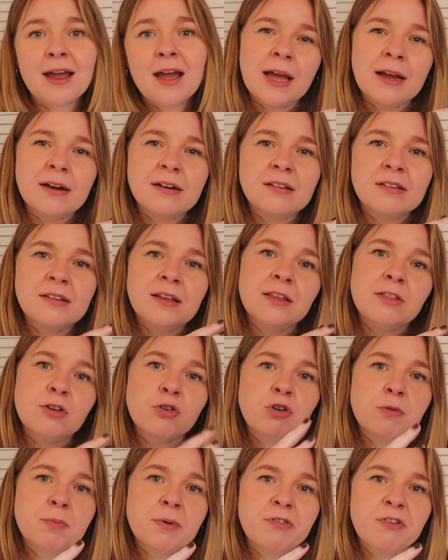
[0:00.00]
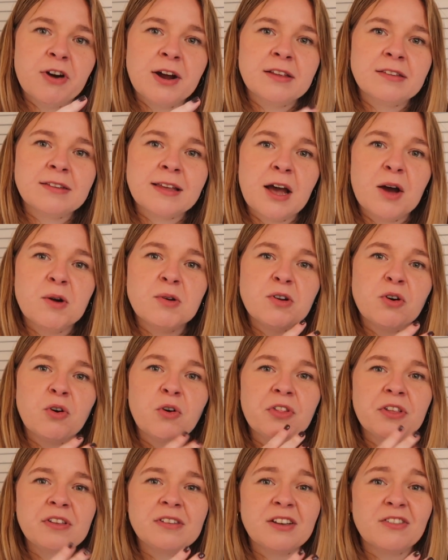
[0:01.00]
getting to see the group of friends get up to
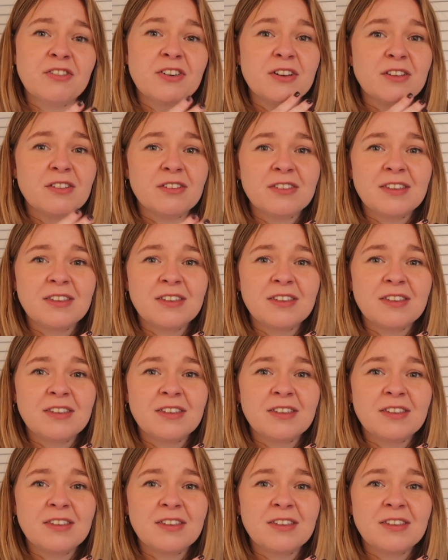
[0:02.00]
all these different